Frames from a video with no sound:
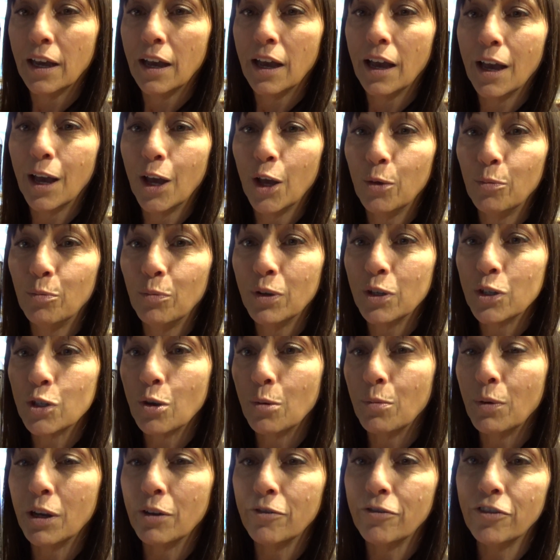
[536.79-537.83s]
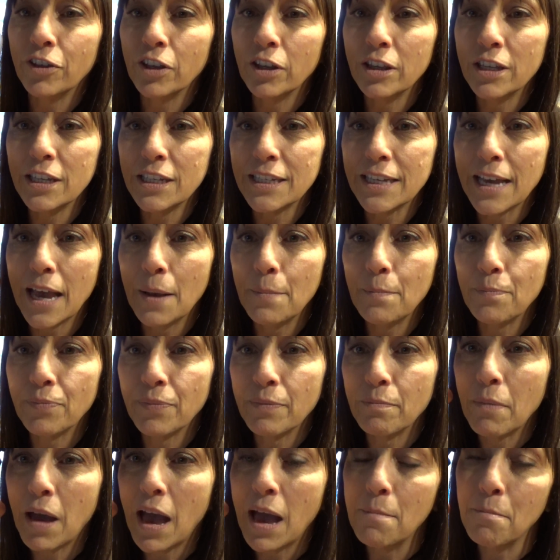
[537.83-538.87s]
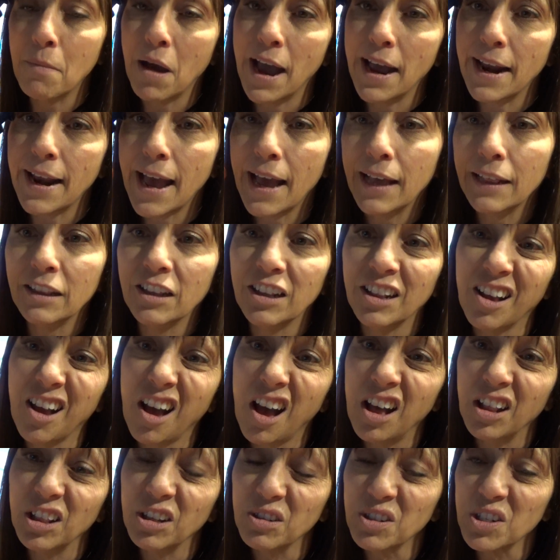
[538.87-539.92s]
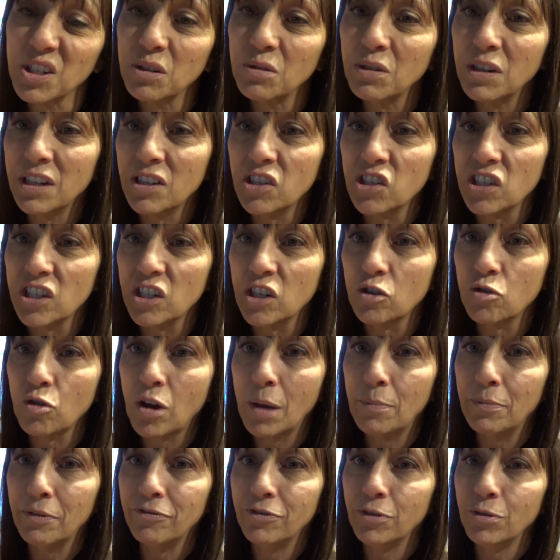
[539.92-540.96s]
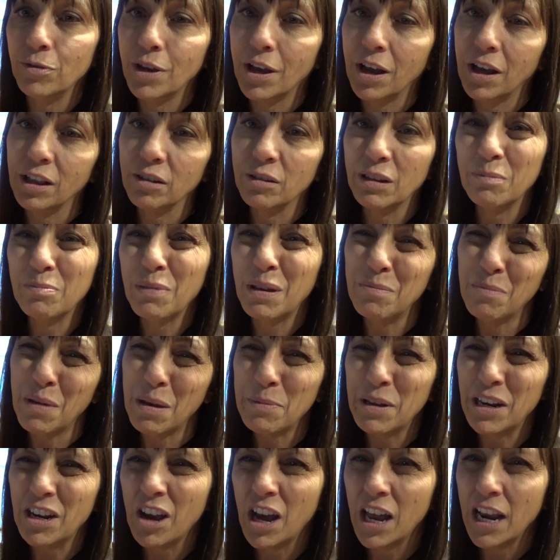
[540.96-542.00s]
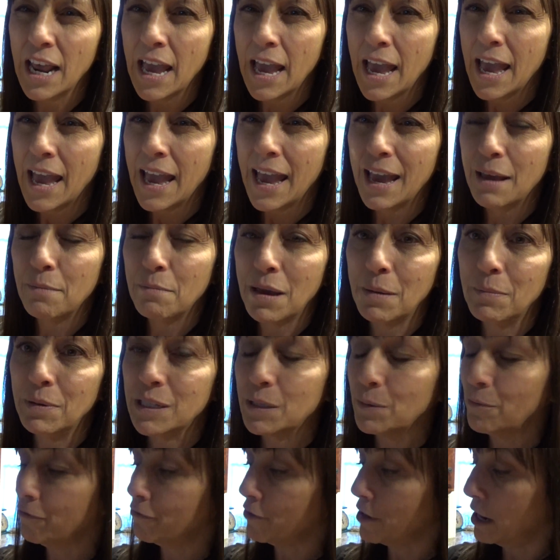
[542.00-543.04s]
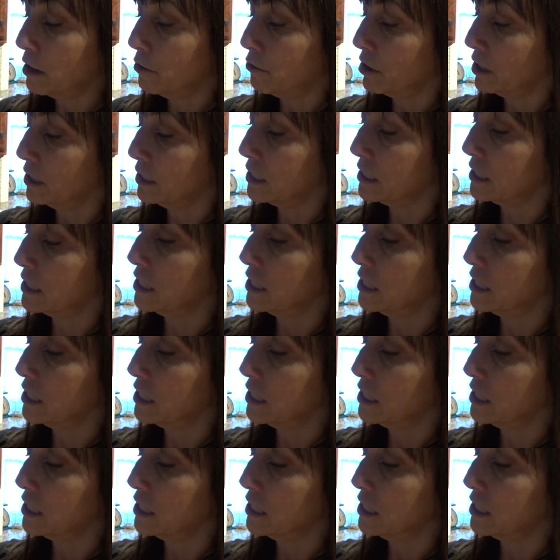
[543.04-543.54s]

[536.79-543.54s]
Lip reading: So I'm going to fill this up. I might add a little color to it, just a drop of food coloring, but maybe not. And maybe some fragrance.